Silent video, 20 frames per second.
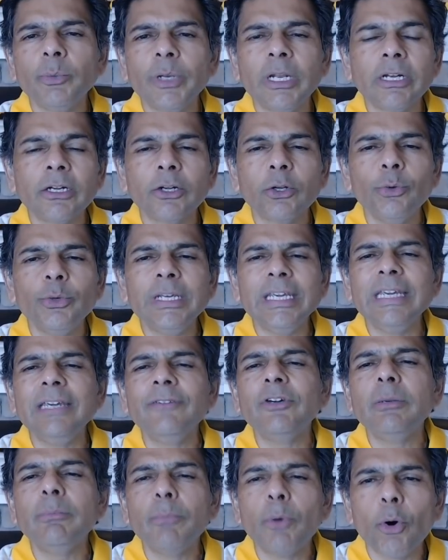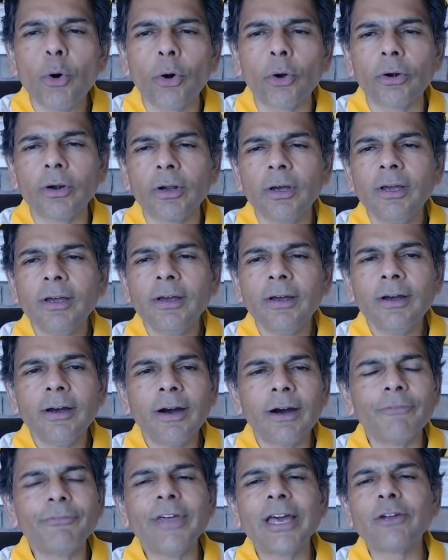would include even more
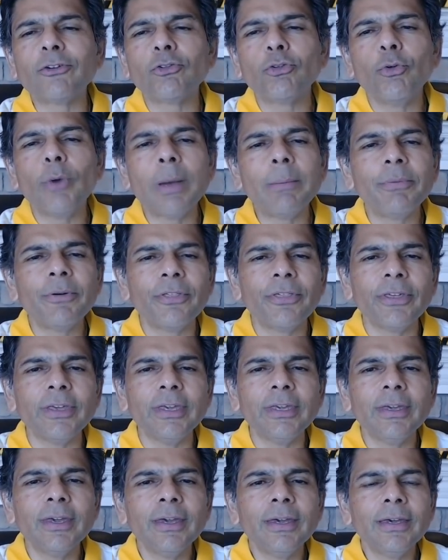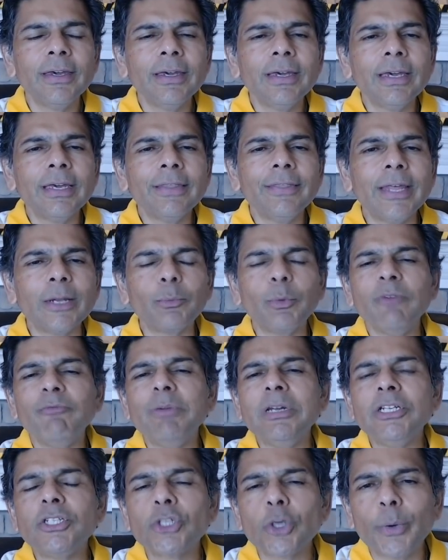of that true empathy that we've
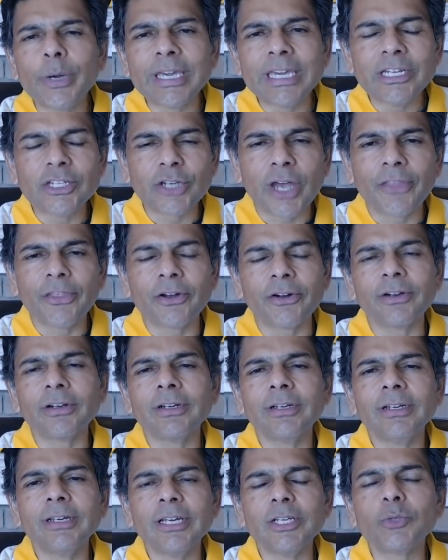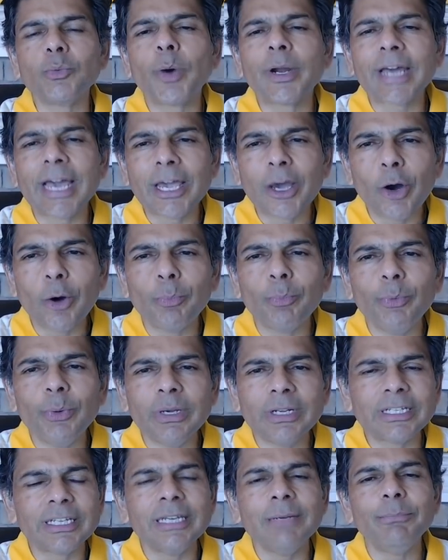been showing each other is what I hope
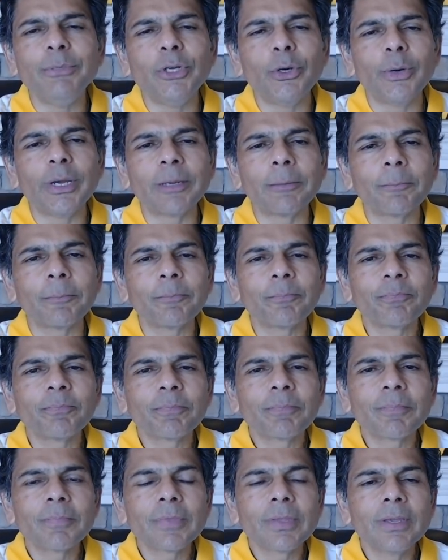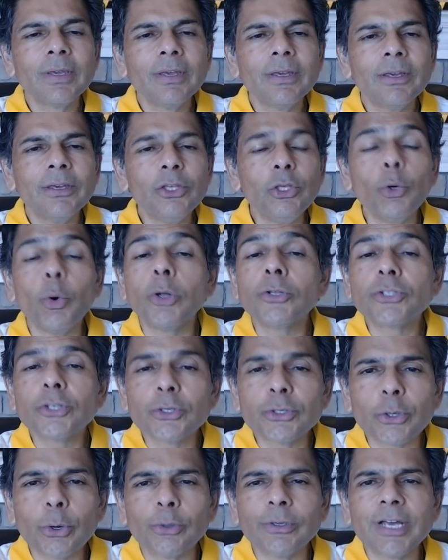we'll keep doing. You also
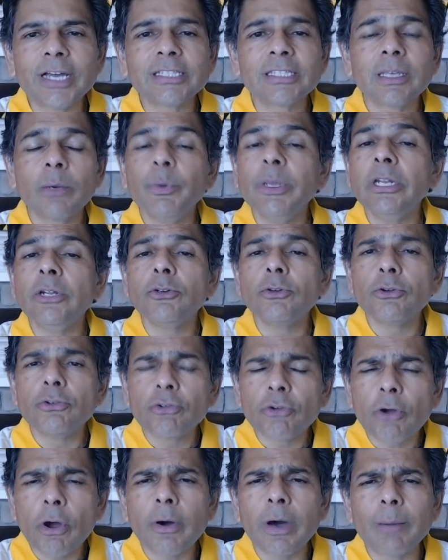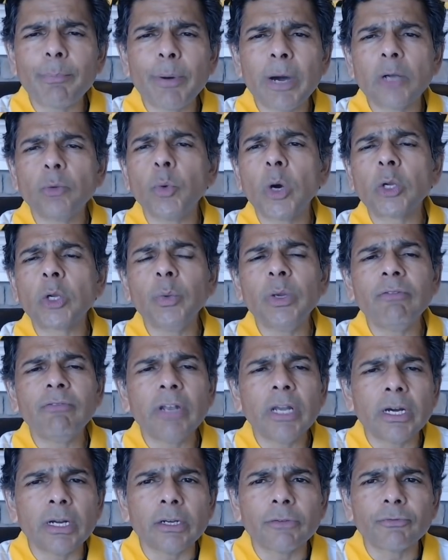told us that we need to draw upon what we've
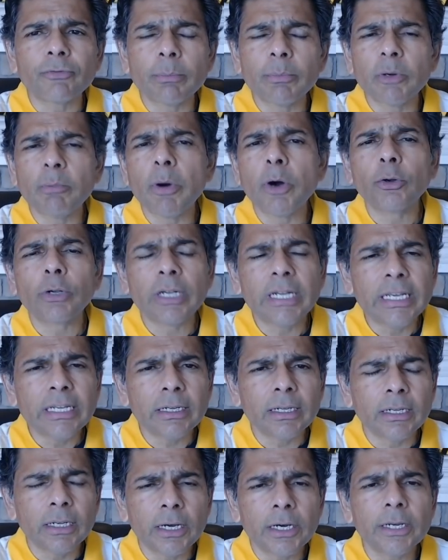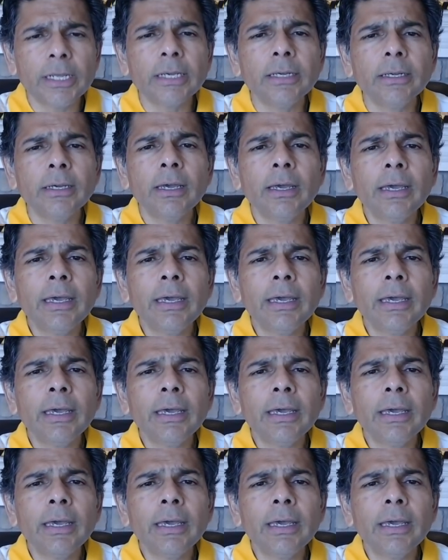learned from remotely learning